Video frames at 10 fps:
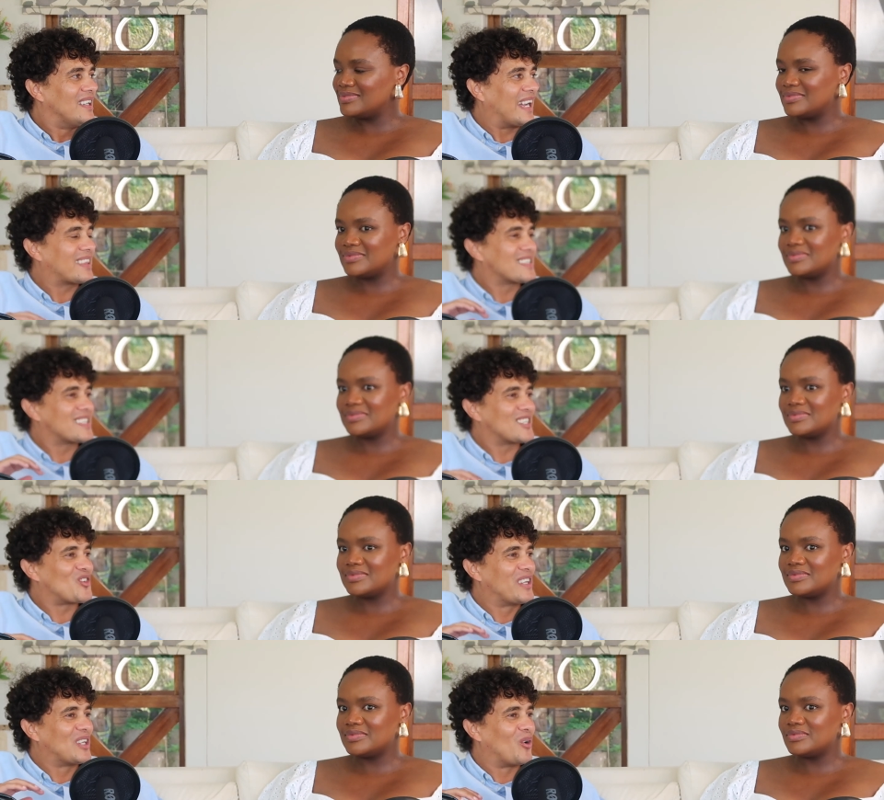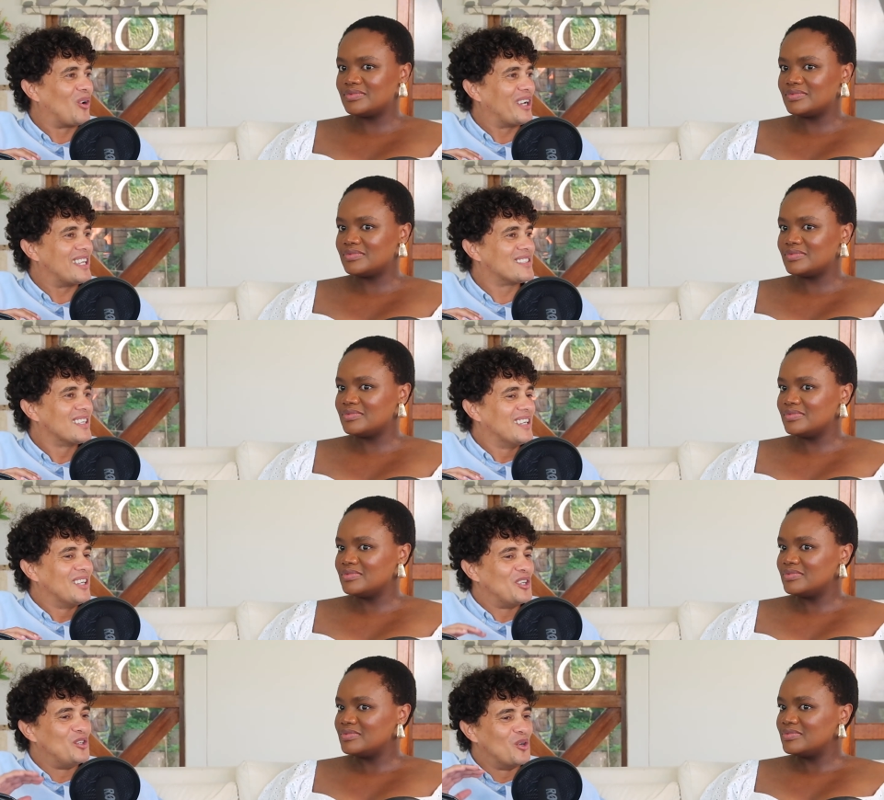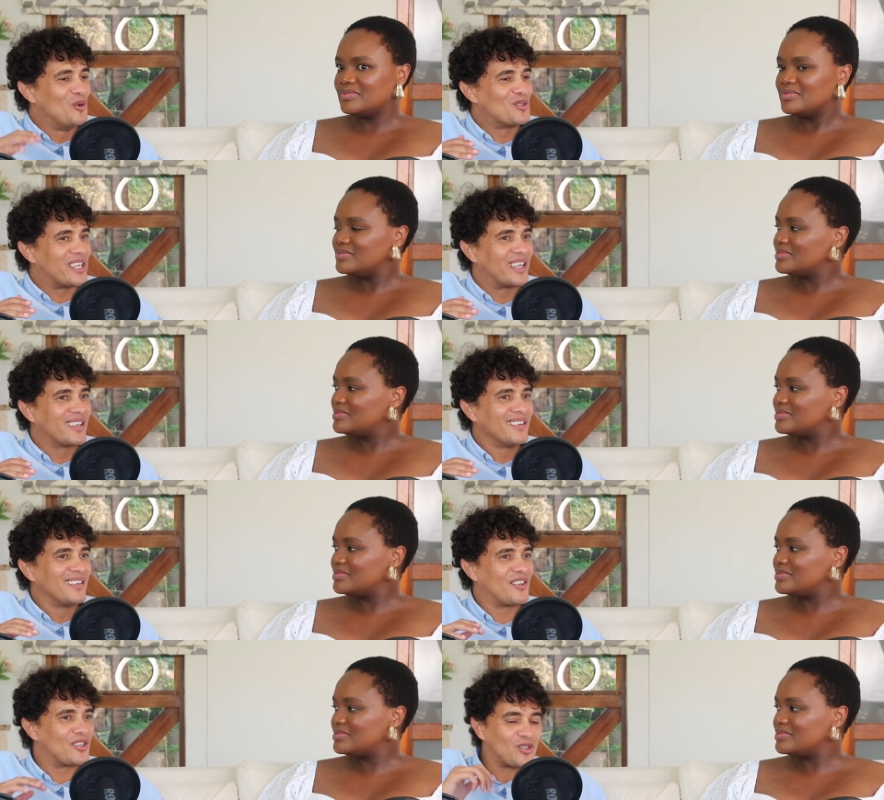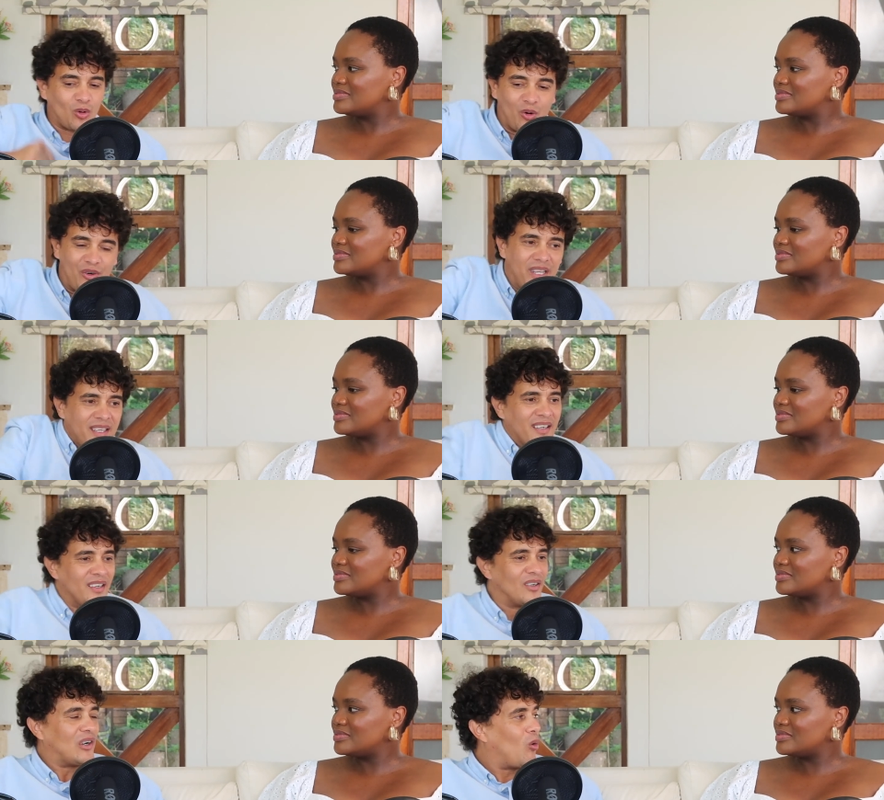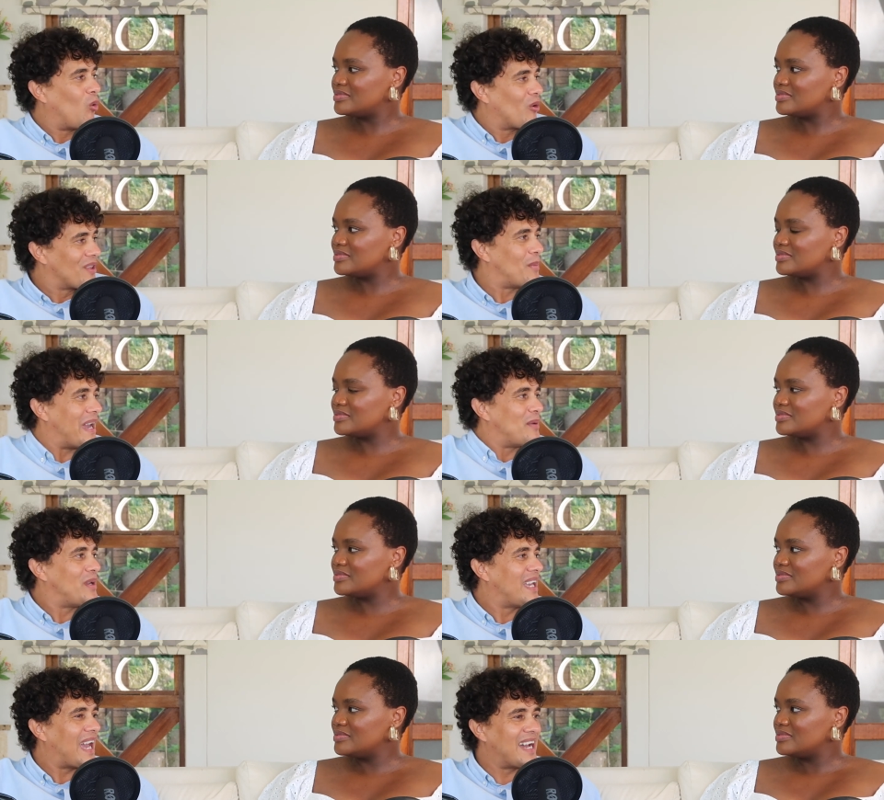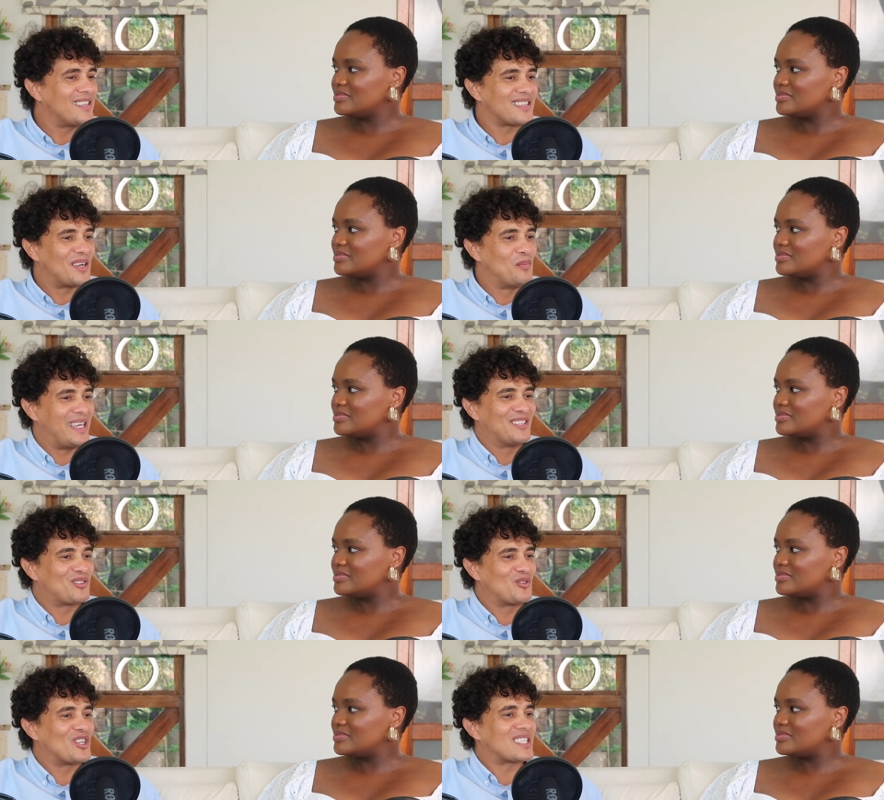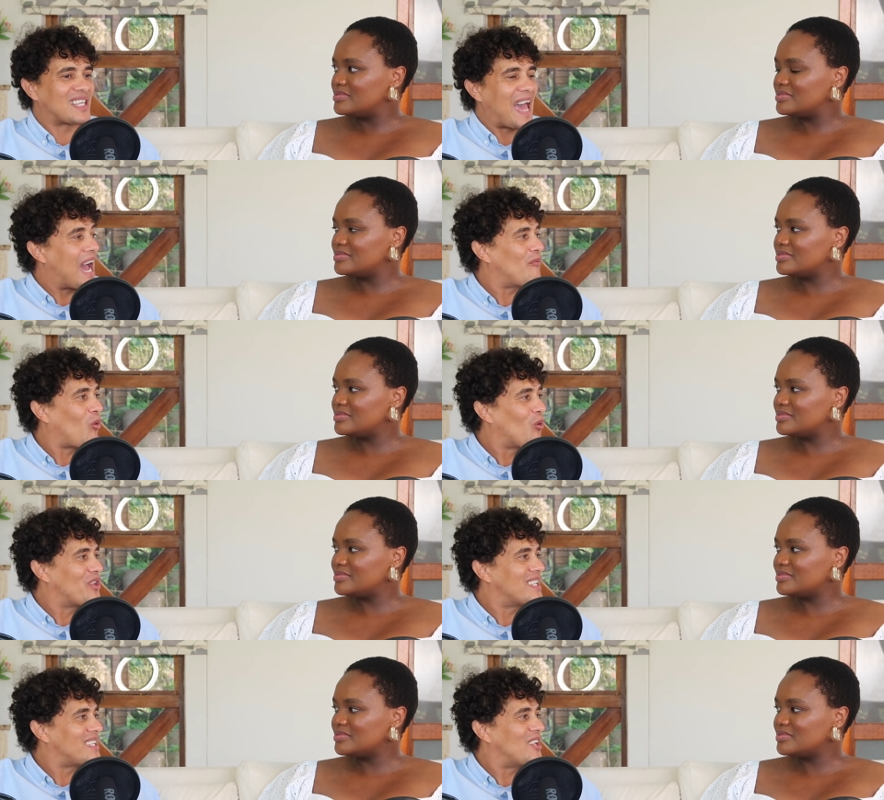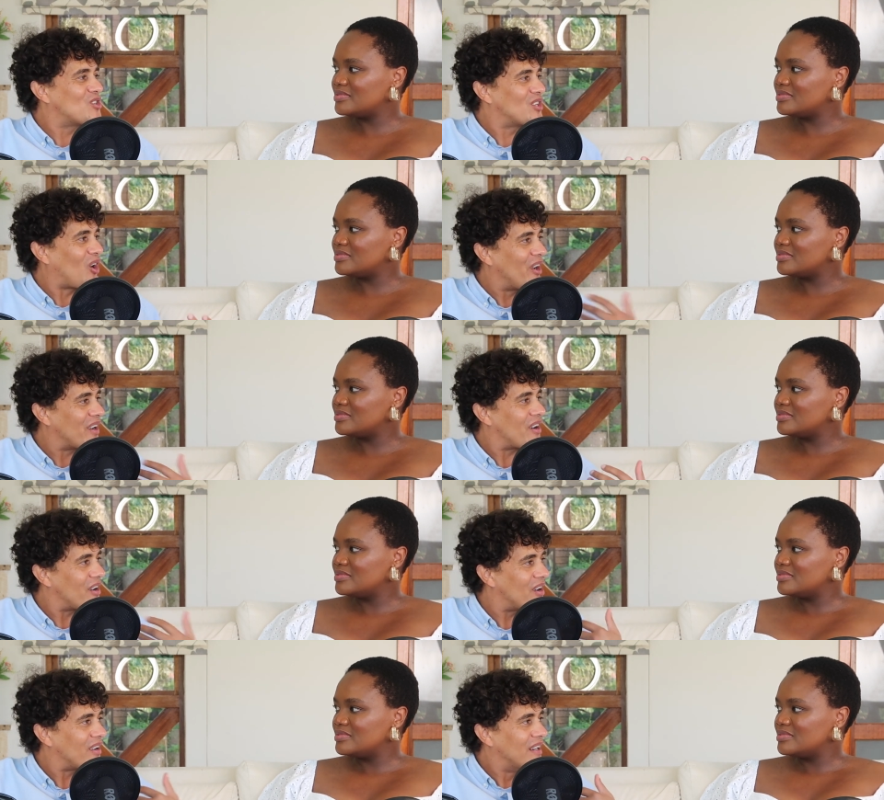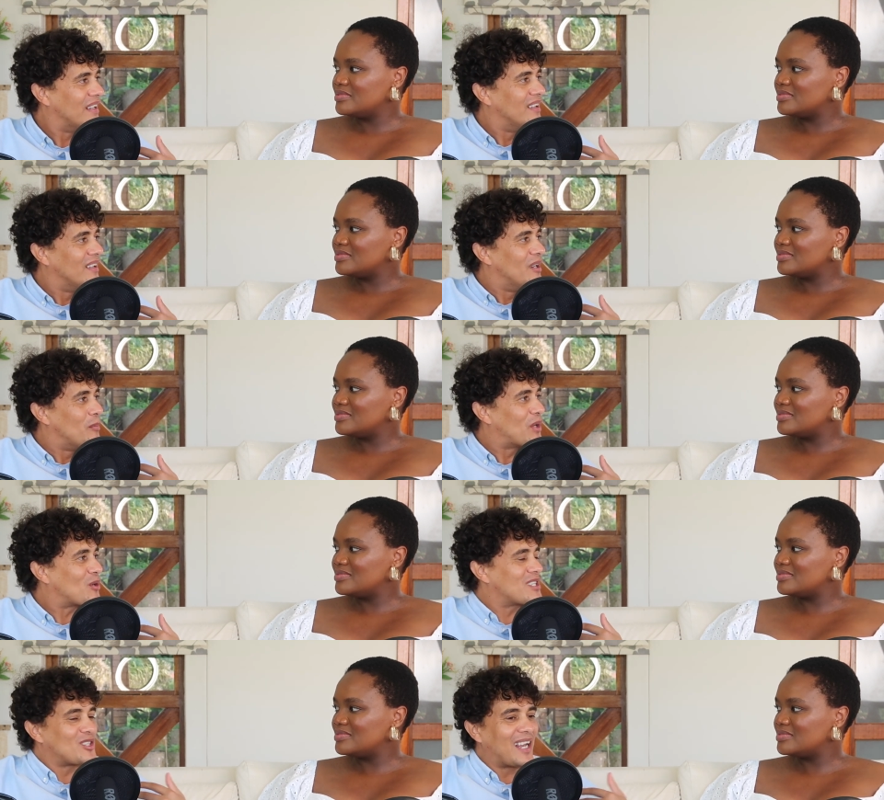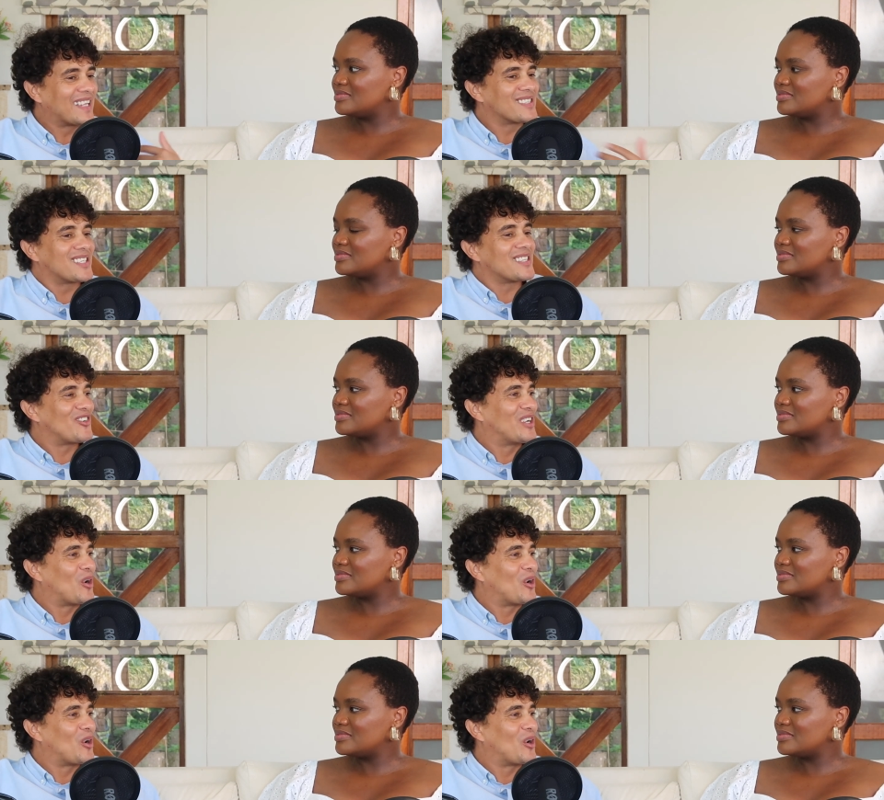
Speaker 1: Like the sister in law is using the story or the baby as a means to just have all the attention on her. Because it's not like the sister in